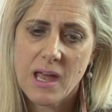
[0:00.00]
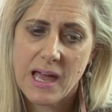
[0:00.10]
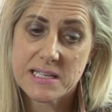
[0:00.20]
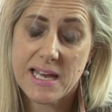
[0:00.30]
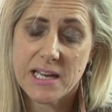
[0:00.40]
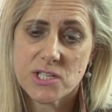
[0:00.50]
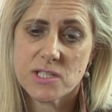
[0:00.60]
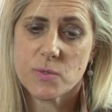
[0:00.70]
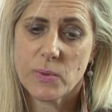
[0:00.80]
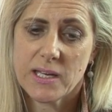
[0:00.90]
As
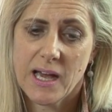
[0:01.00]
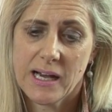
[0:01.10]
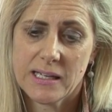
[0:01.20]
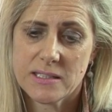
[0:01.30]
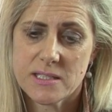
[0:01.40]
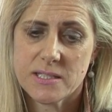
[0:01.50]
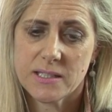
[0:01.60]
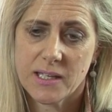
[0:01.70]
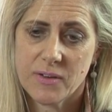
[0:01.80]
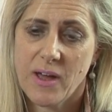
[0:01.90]
agents, we can't
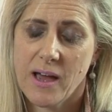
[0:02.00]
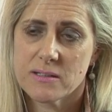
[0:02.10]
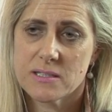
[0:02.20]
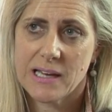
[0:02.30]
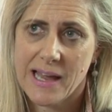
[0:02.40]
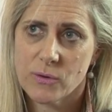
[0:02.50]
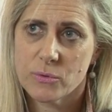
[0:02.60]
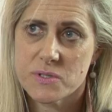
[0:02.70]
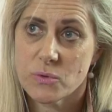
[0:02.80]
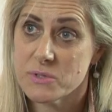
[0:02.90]
give out
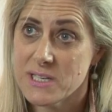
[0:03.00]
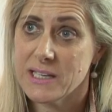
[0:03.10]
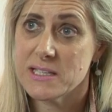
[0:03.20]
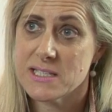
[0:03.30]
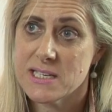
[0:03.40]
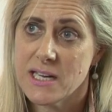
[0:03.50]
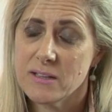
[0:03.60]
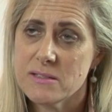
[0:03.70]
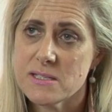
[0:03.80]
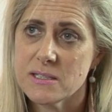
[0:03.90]
landlords' or tenants'
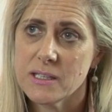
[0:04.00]
details.